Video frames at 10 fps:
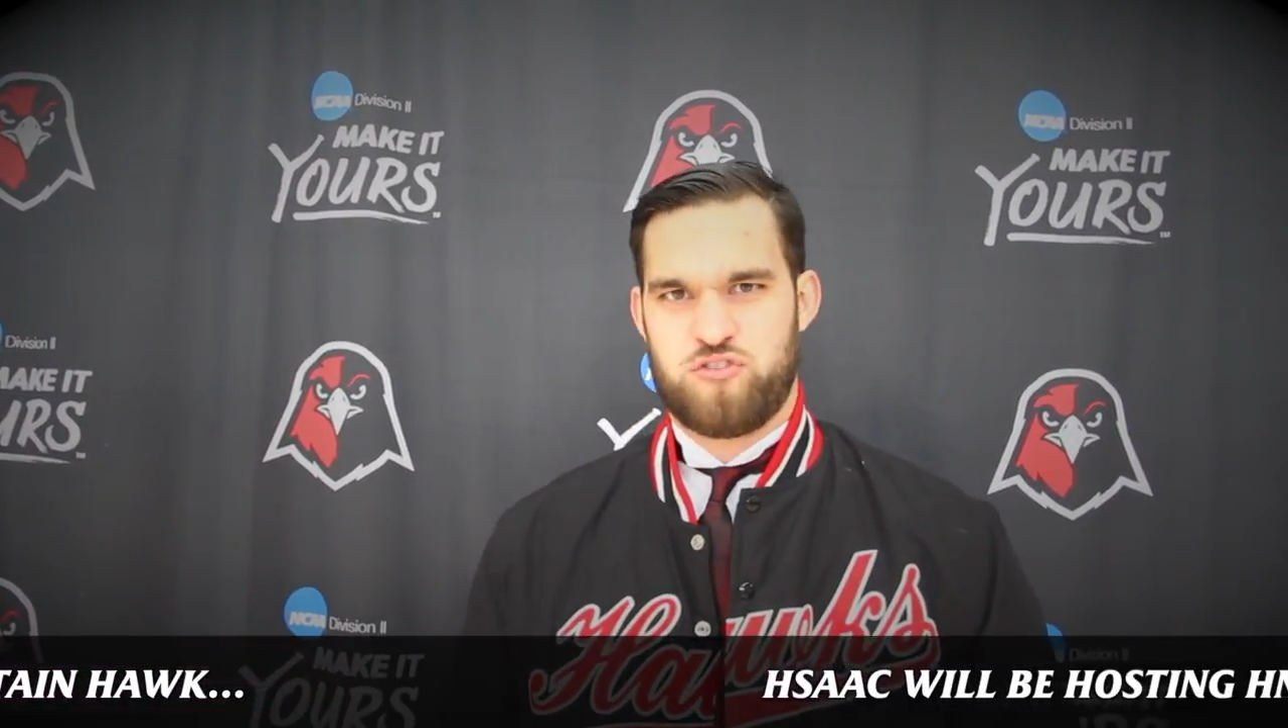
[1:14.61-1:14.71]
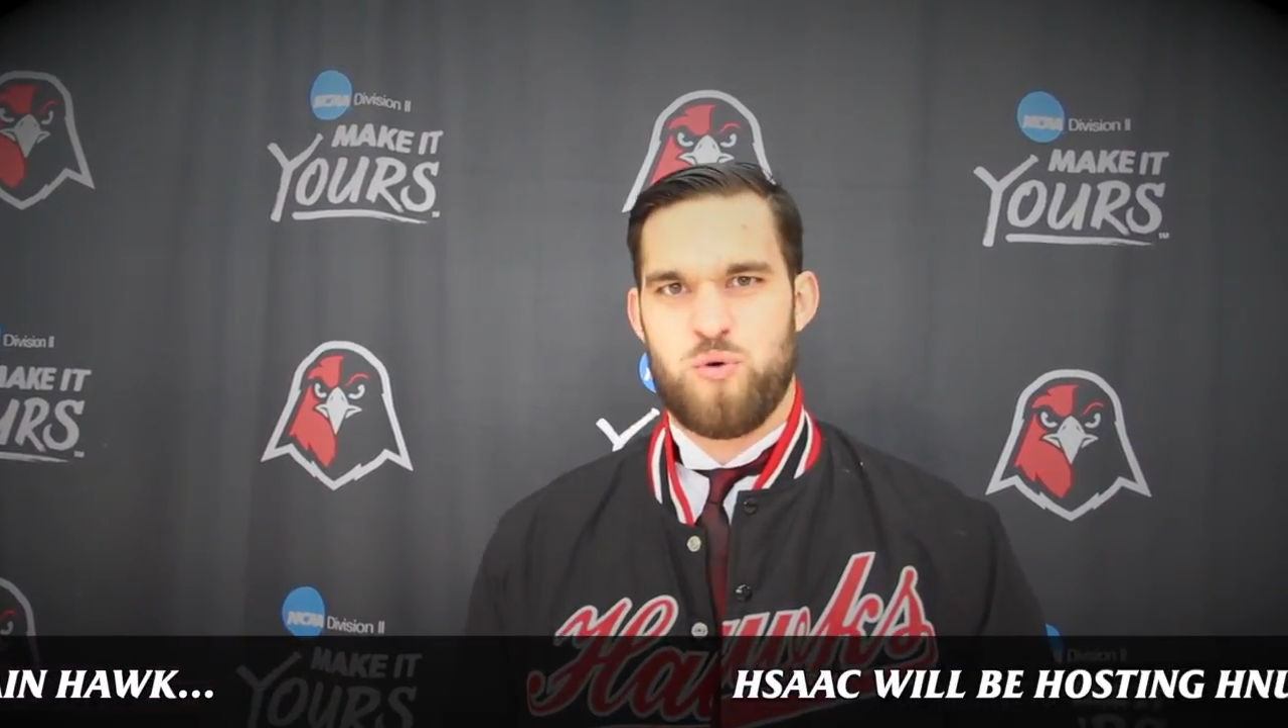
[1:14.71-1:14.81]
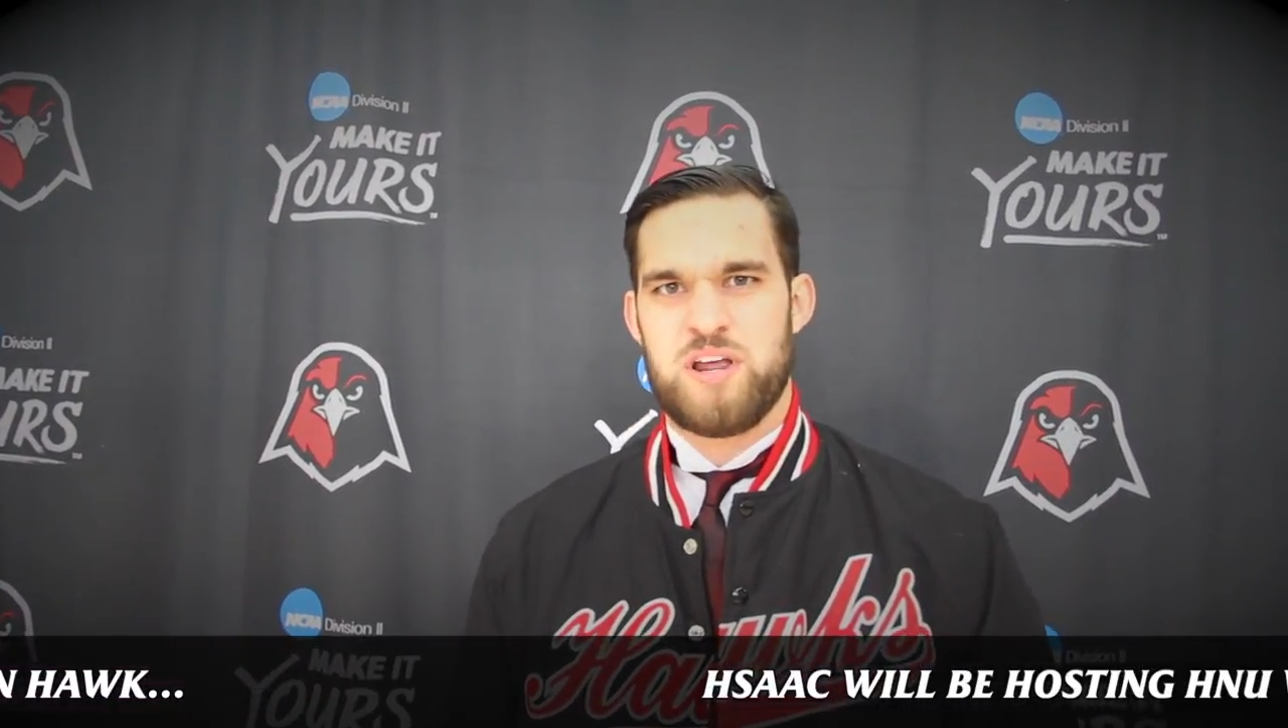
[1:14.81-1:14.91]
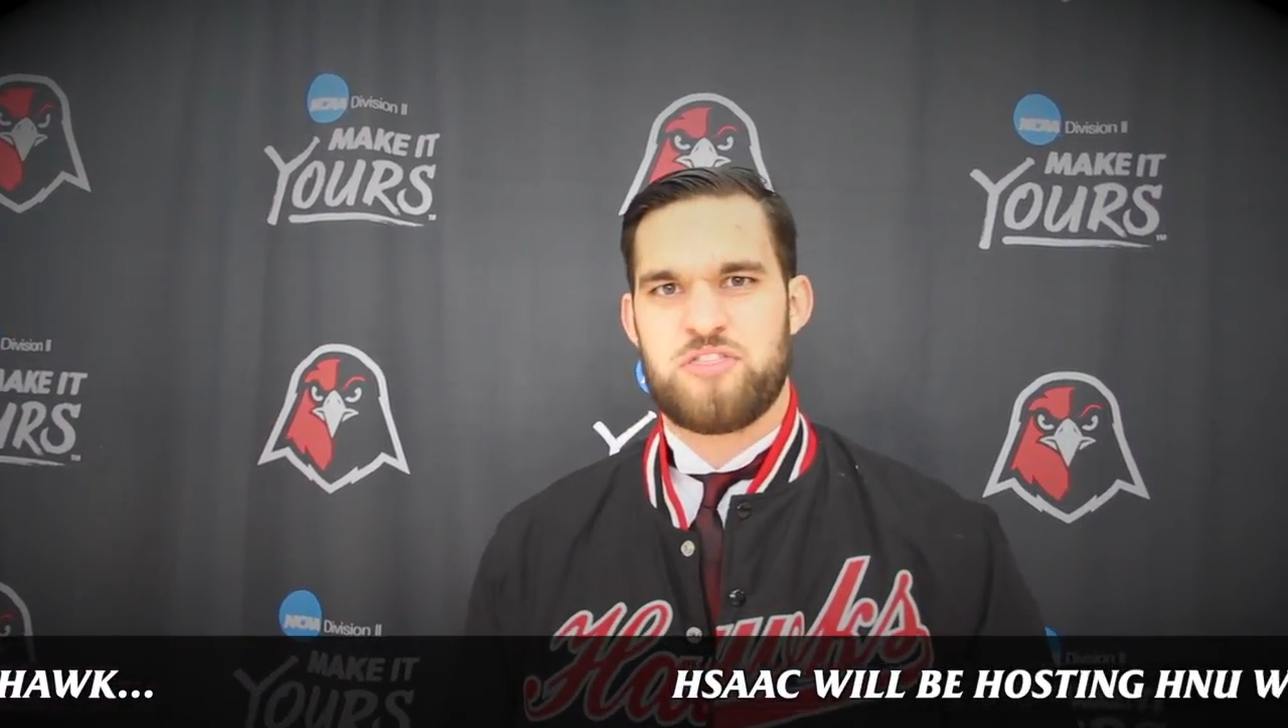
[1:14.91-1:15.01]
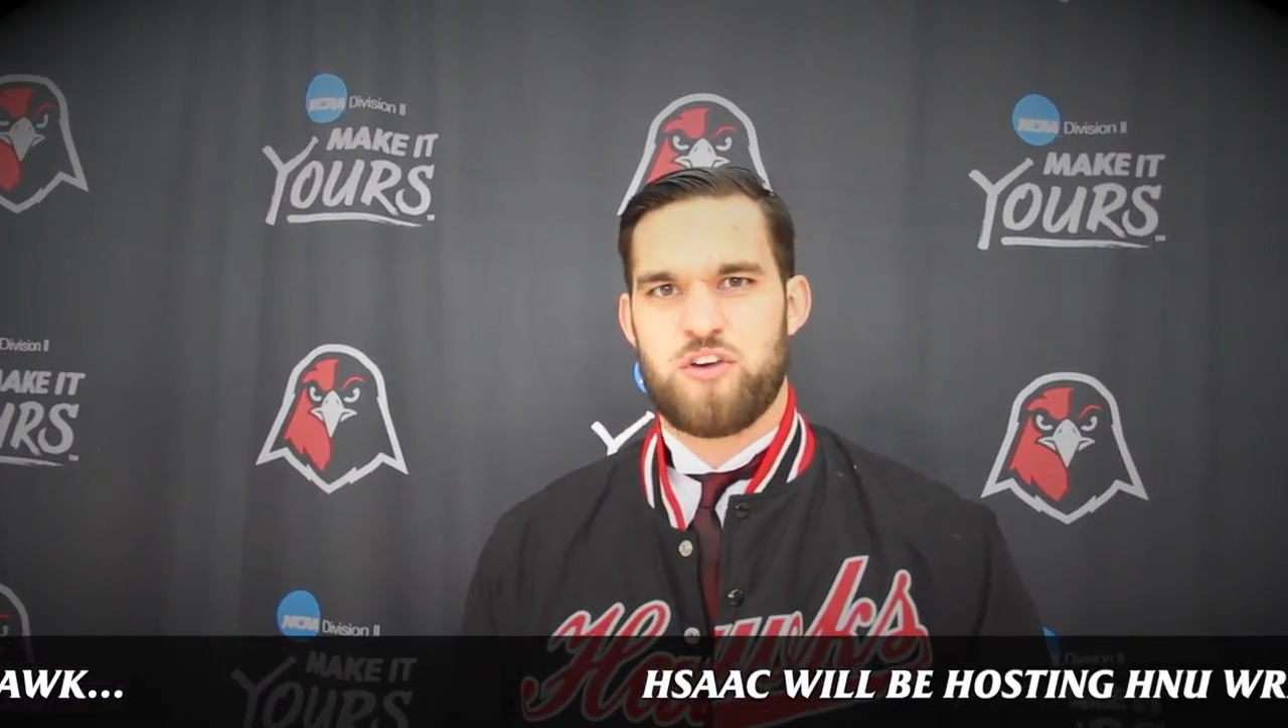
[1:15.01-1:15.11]

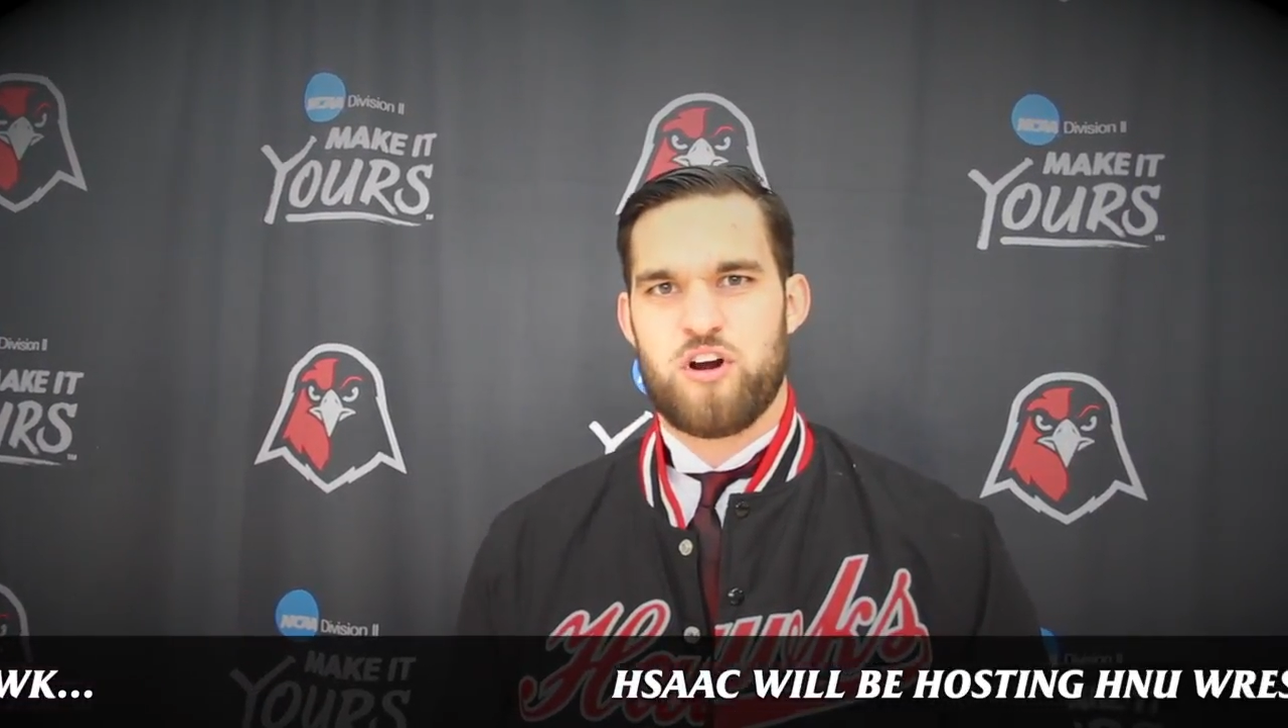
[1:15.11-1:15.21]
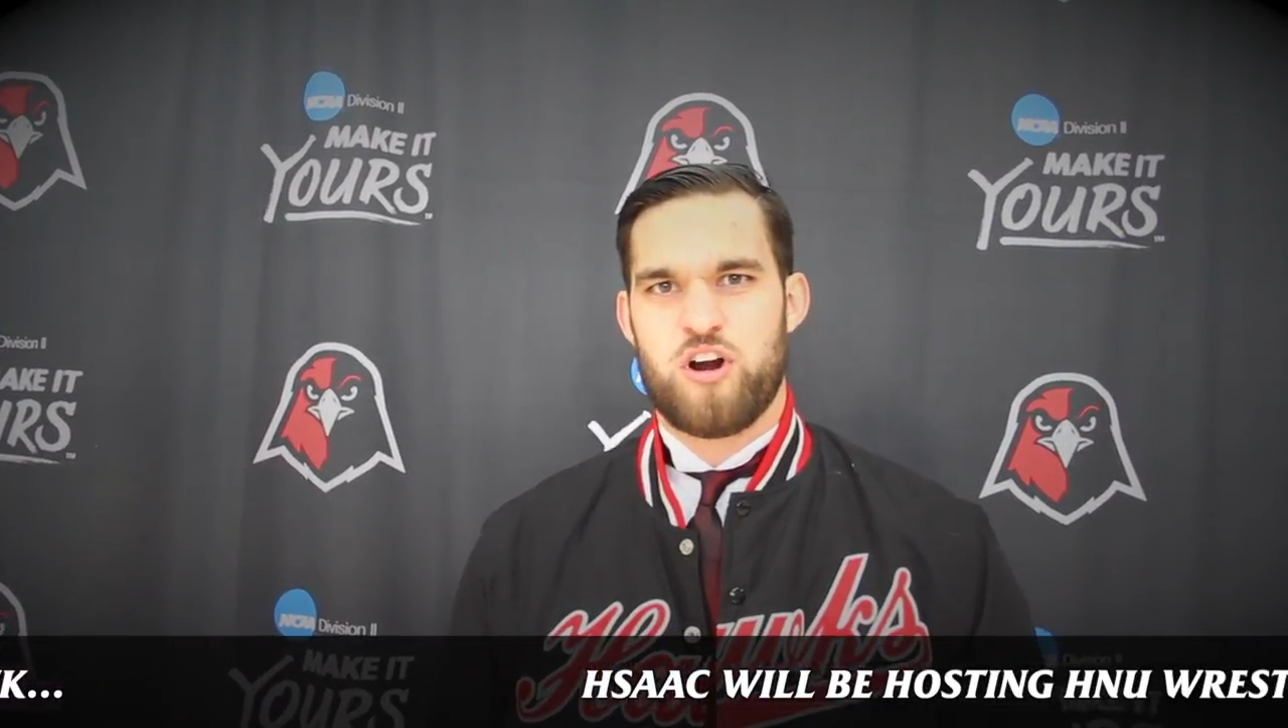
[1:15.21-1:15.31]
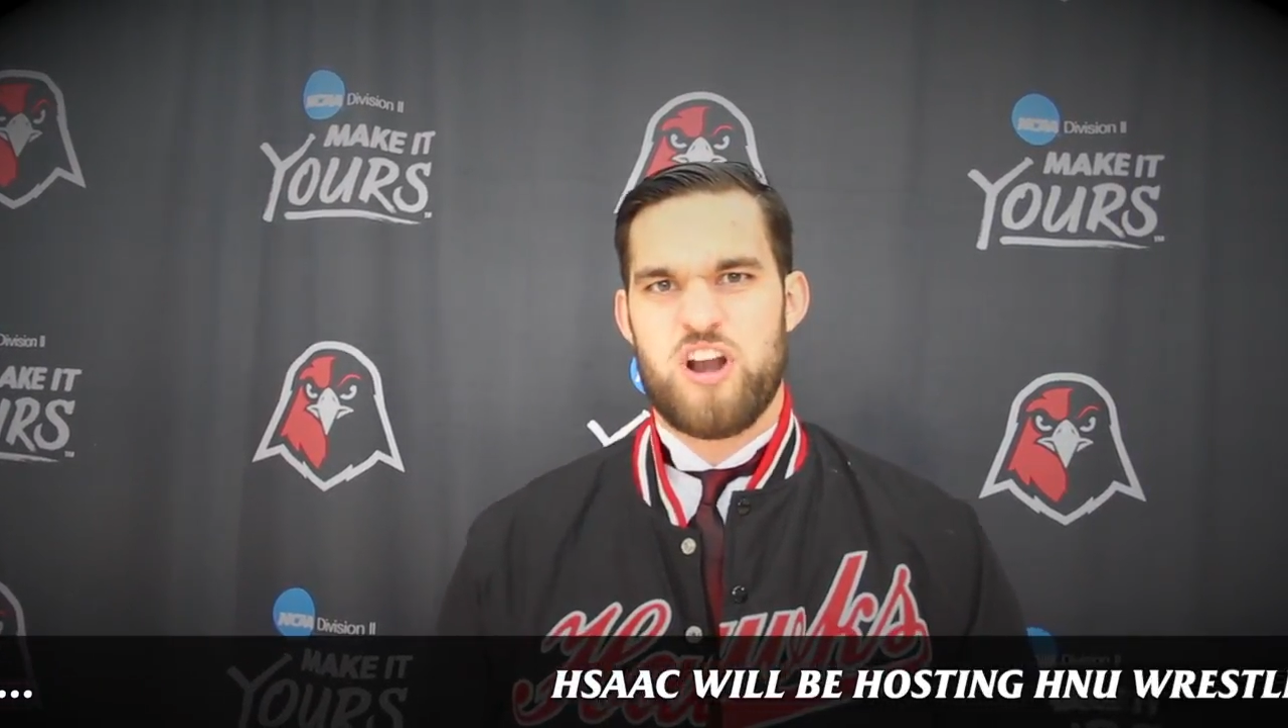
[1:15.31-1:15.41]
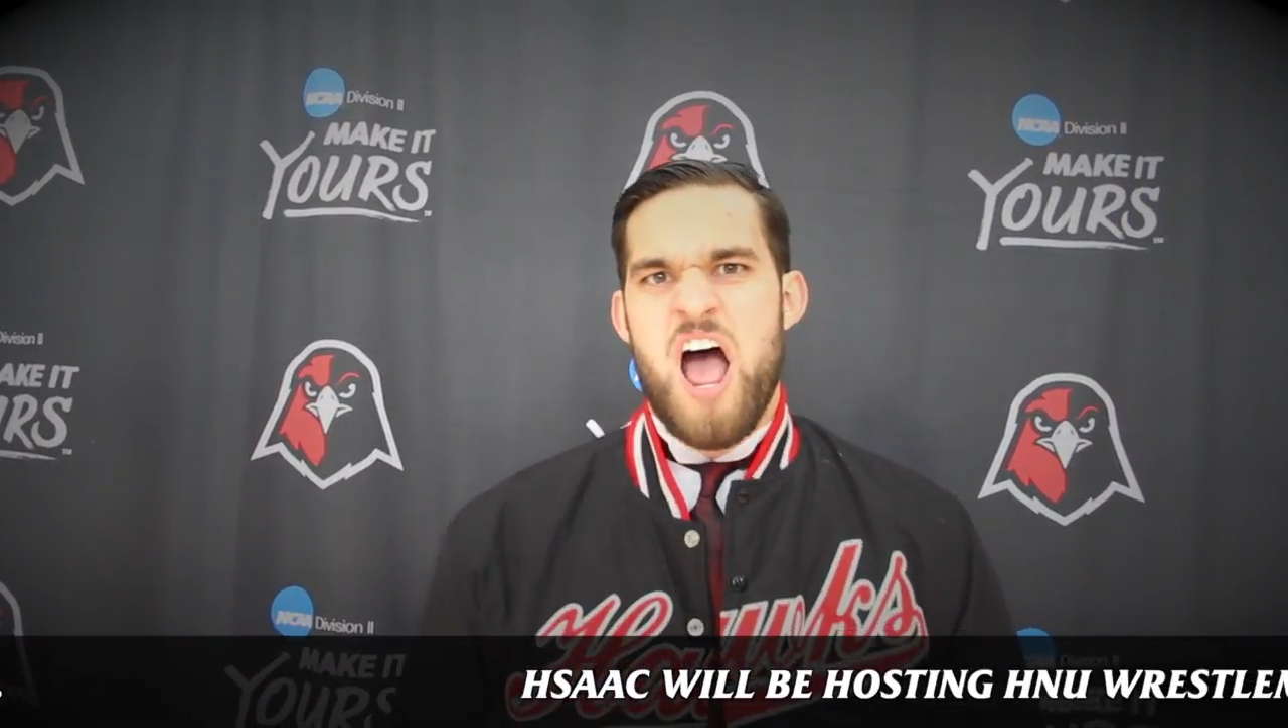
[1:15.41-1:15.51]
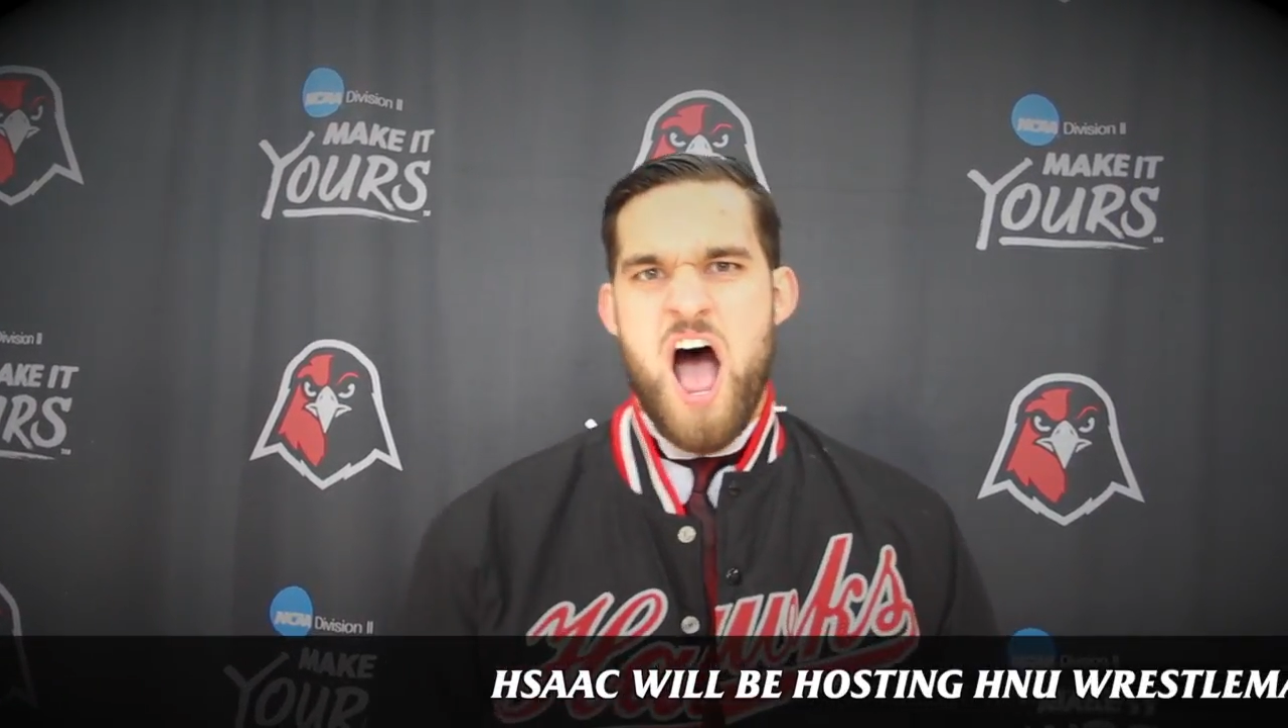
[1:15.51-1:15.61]

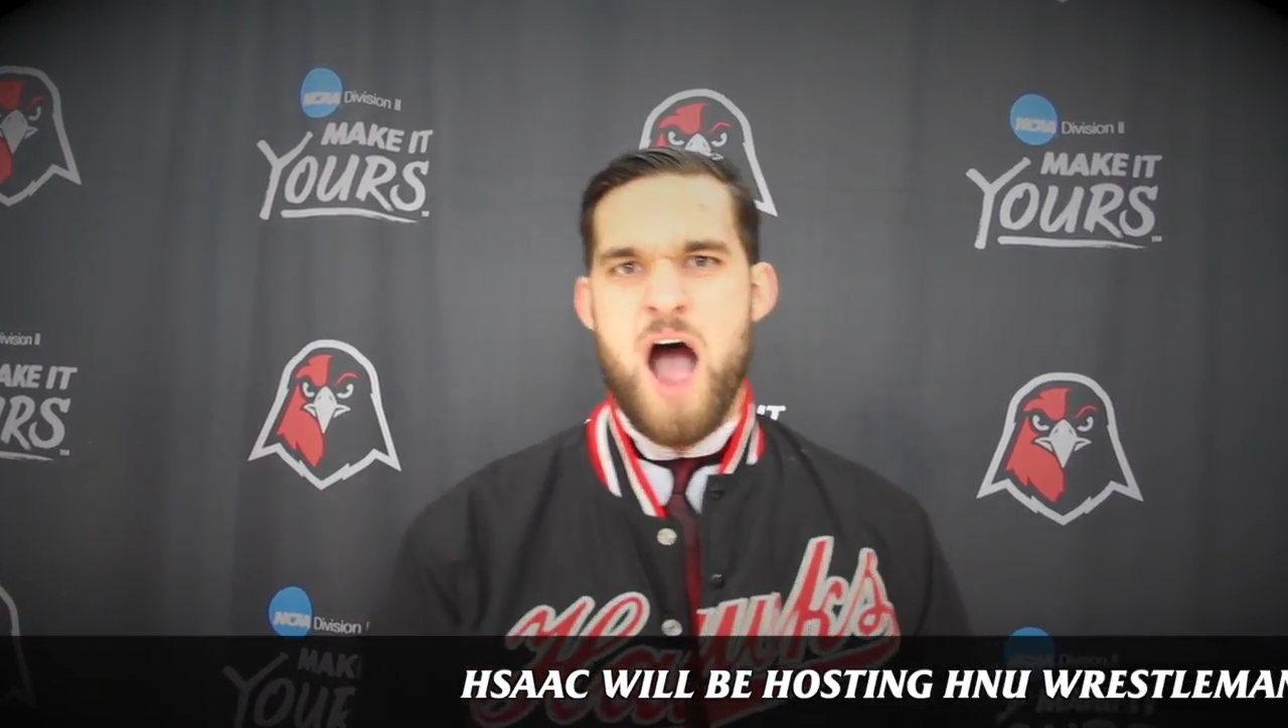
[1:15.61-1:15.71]
23rd,